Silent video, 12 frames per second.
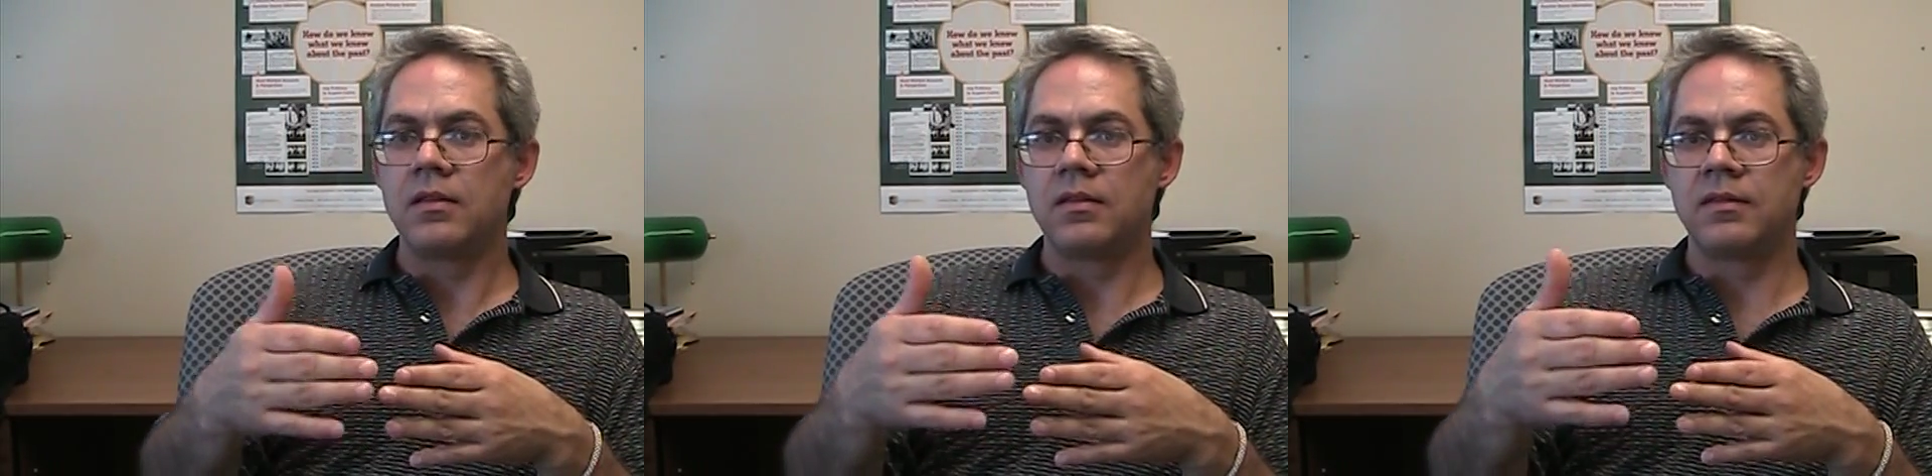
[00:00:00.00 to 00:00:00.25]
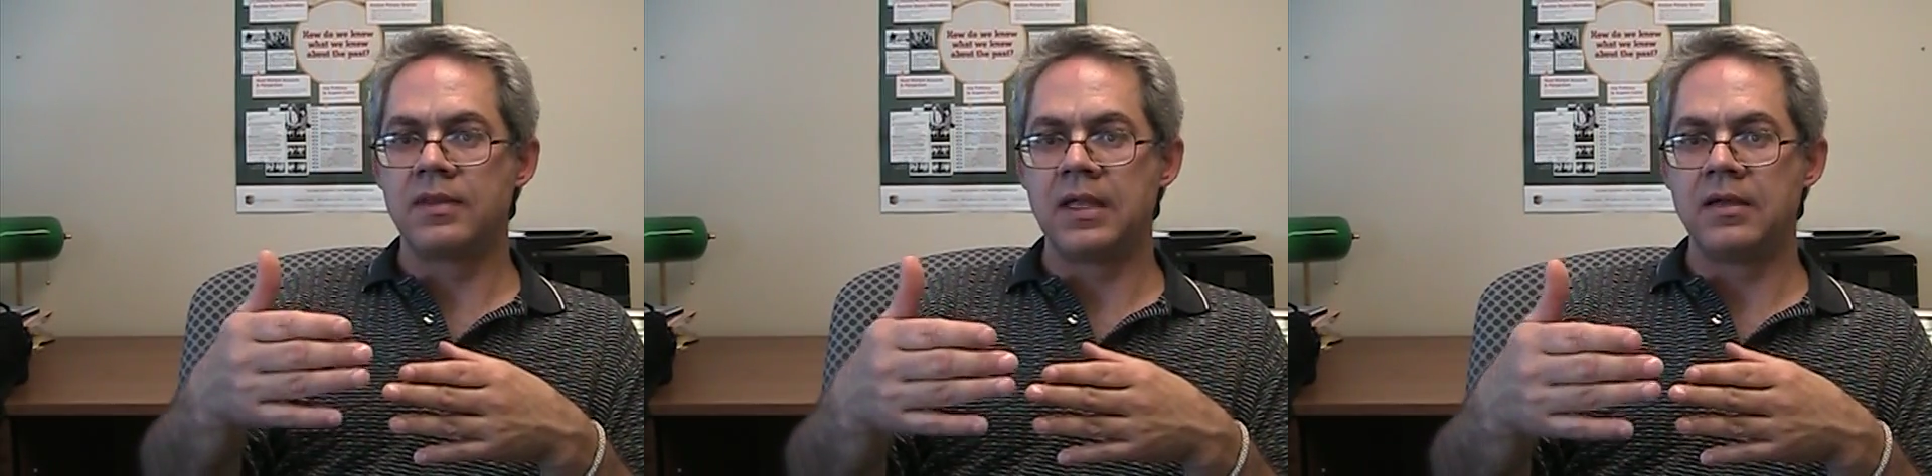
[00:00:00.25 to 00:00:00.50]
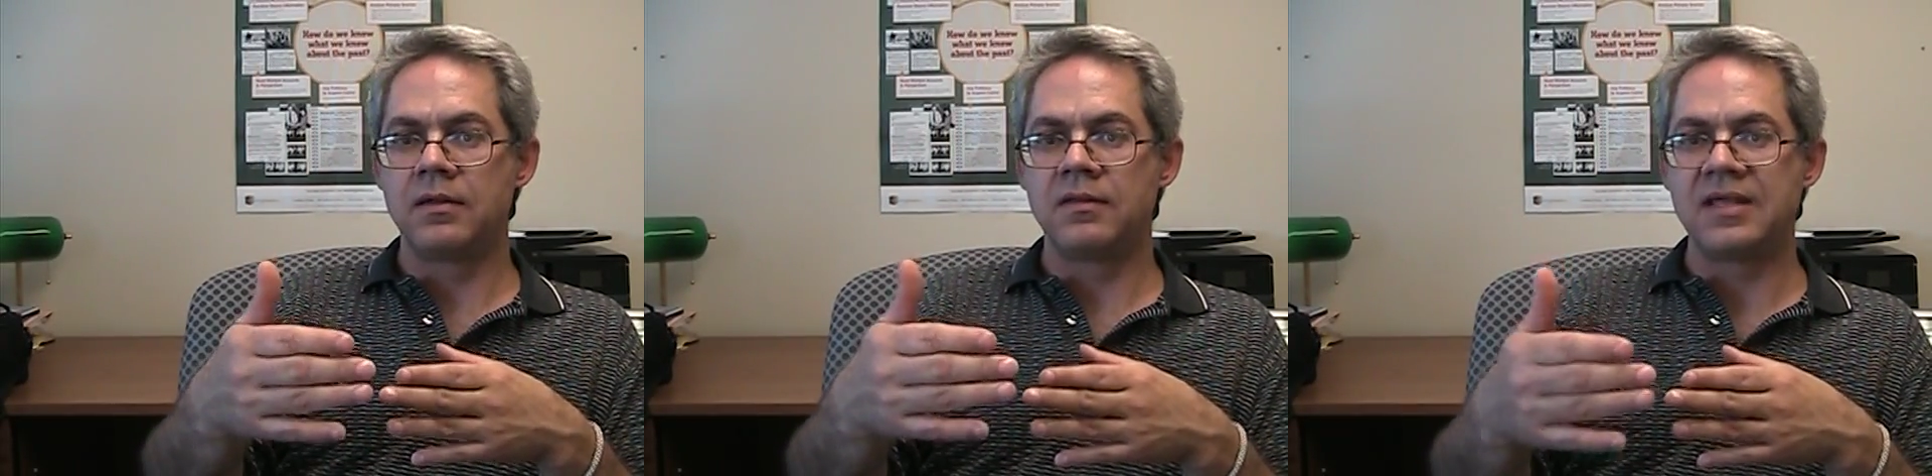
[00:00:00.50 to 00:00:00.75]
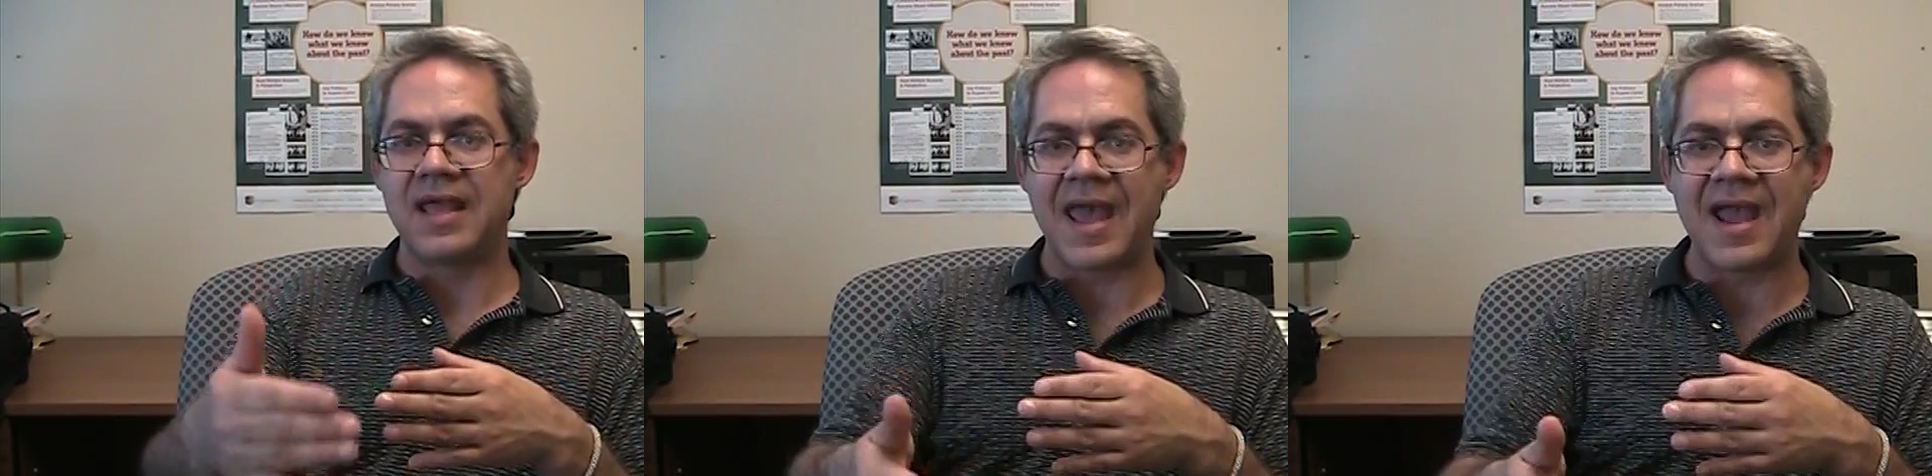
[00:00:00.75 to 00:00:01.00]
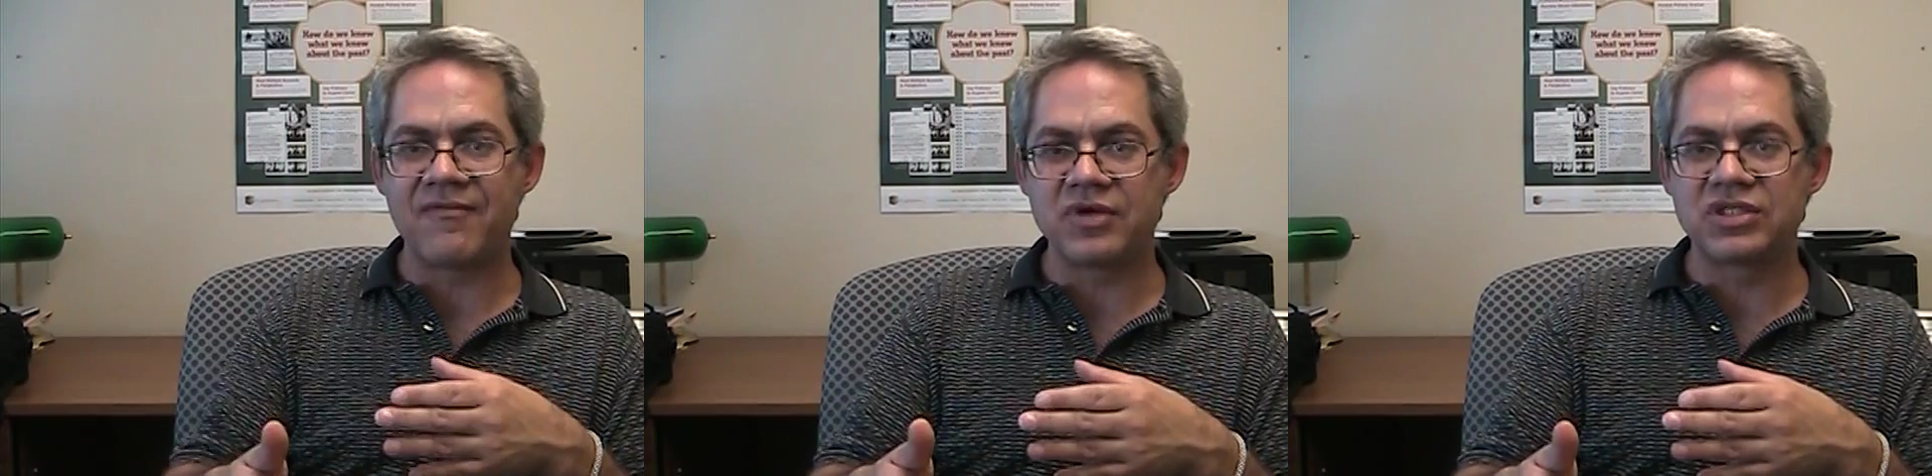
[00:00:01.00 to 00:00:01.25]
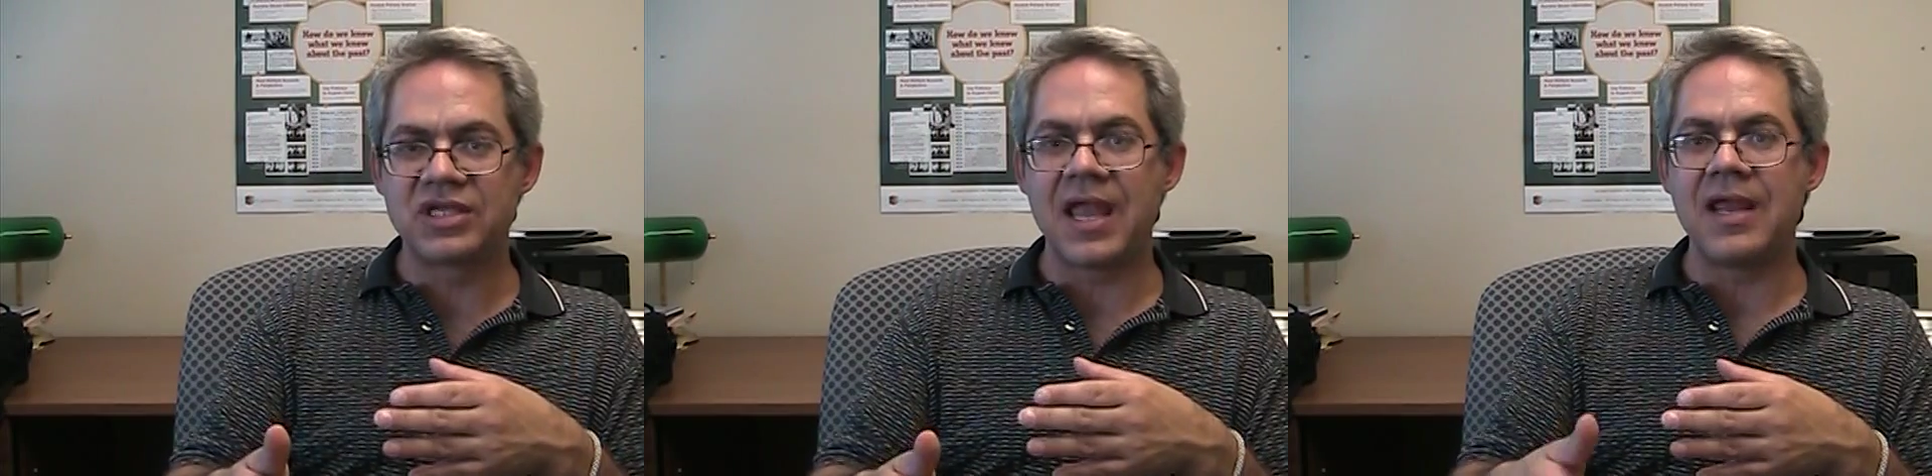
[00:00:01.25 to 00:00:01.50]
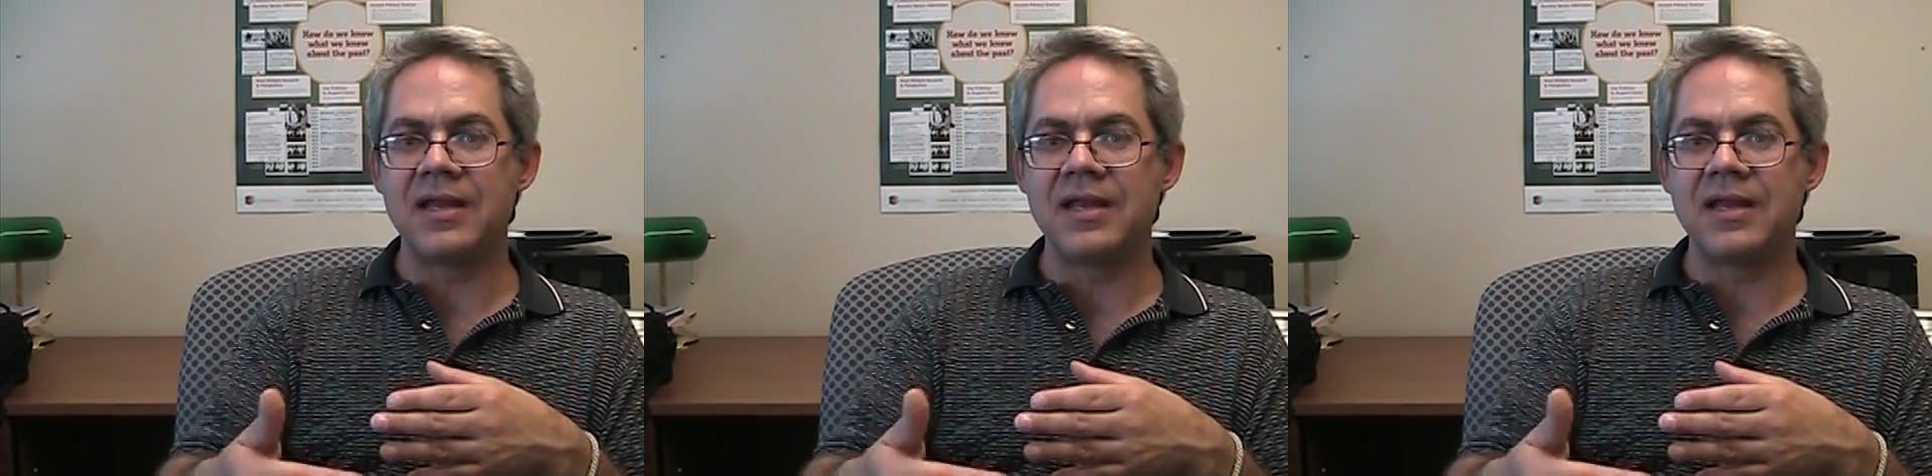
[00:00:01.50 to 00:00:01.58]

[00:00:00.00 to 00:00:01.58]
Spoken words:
then the average gain